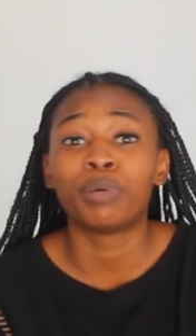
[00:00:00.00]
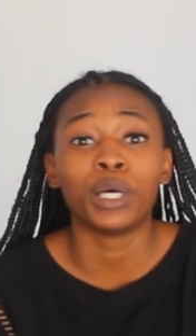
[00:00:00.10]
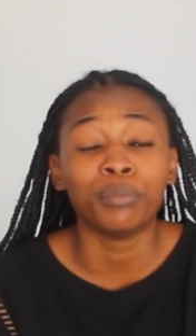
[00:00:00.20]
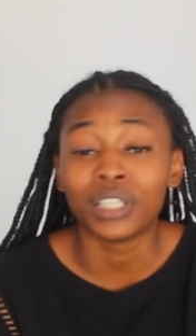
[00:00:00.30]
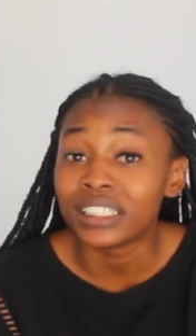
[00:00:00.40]

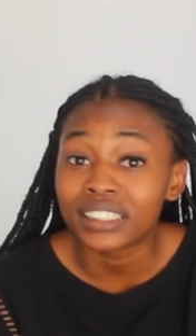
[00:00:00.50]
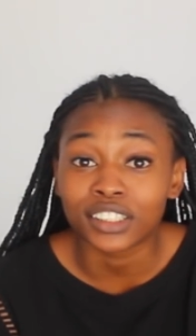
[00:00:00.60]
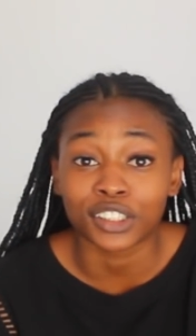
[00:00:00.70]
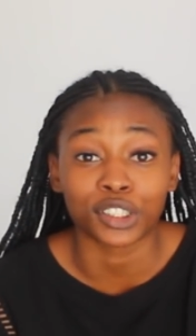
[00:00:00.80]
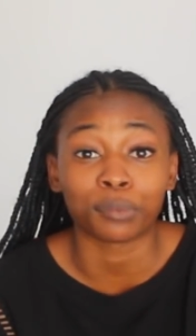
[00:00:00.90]
permanent,
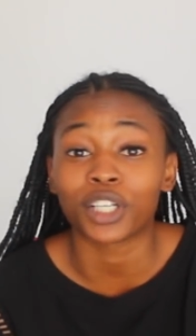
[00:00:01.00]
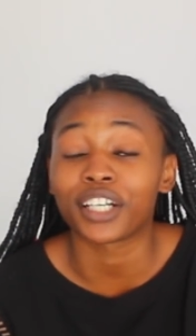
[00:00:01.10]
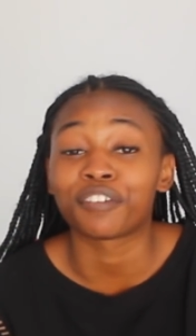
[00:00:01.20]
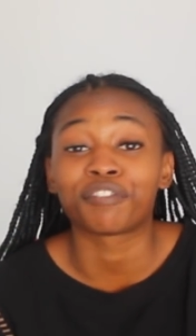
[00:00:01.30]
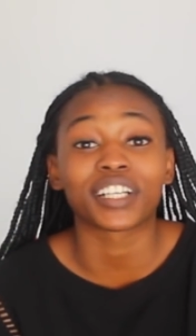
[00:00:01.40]
so stop
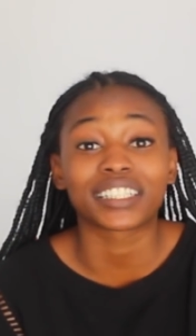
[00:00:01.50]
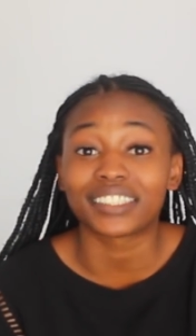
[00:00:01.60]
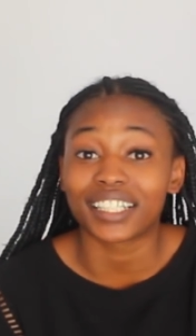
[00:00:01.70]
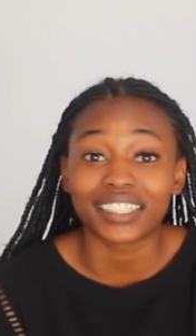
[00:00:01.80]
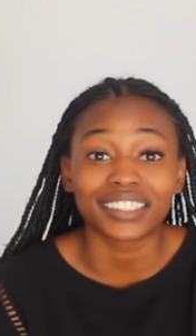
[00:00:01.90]
trying to fix
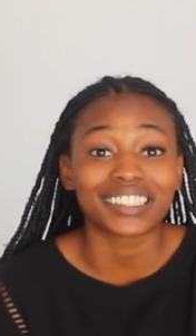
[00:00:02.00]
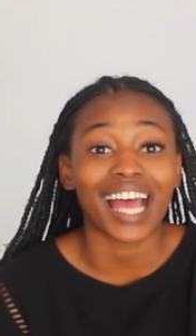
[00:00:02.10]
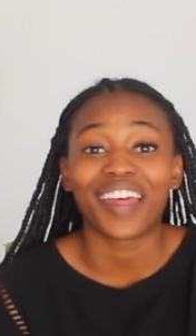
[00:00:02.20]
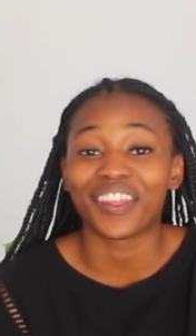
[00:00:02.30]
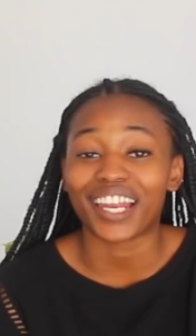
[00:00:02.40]

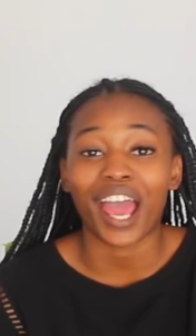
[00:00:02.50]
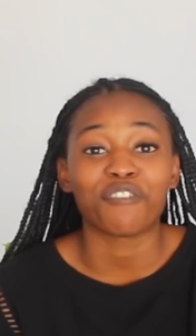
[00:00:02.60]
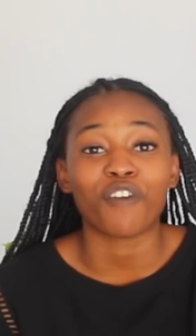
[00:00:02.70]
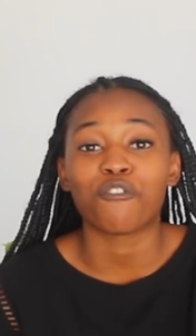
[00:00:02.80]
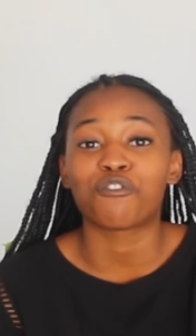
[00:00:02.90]
things that
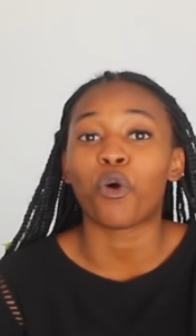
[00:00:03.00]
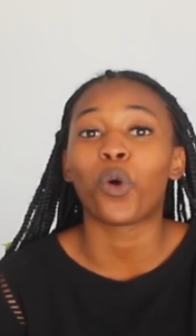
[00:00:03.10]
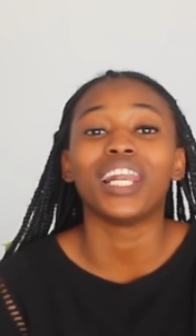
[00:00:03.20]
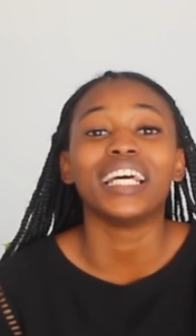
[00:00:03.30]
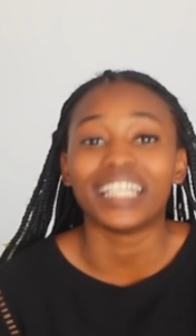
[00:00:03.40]
have
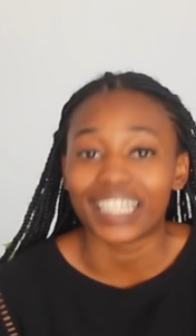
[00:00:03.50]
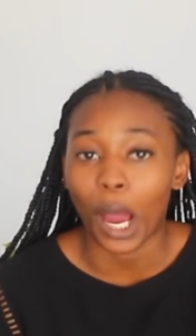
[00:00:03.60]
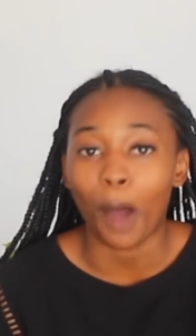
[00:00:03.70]
fallen